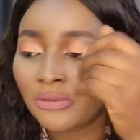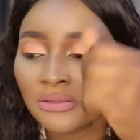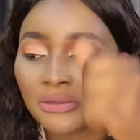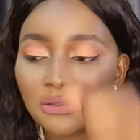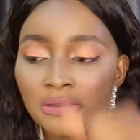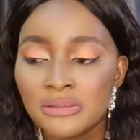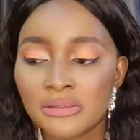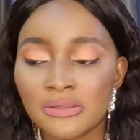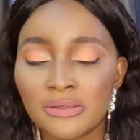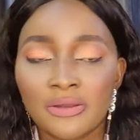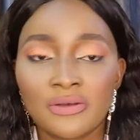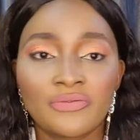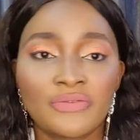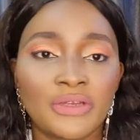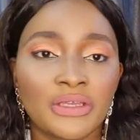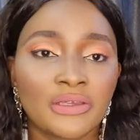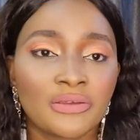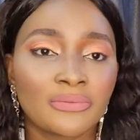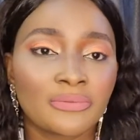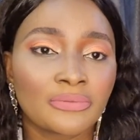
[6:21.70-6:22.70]
This is
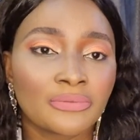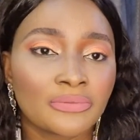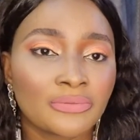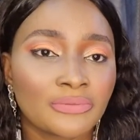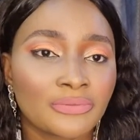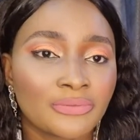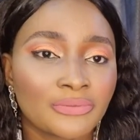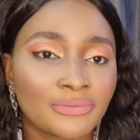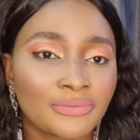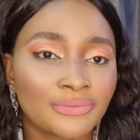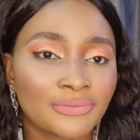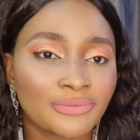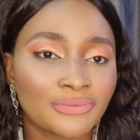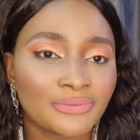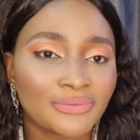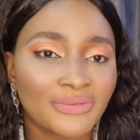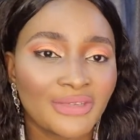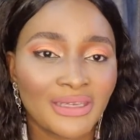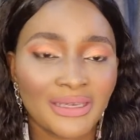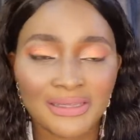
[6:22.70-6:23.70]
lovely.
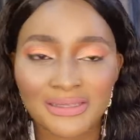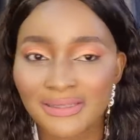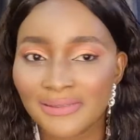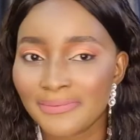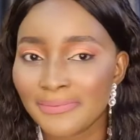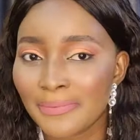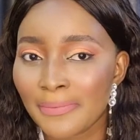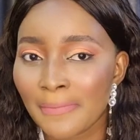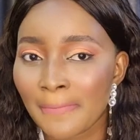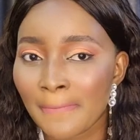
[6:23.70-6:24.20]
Look at it.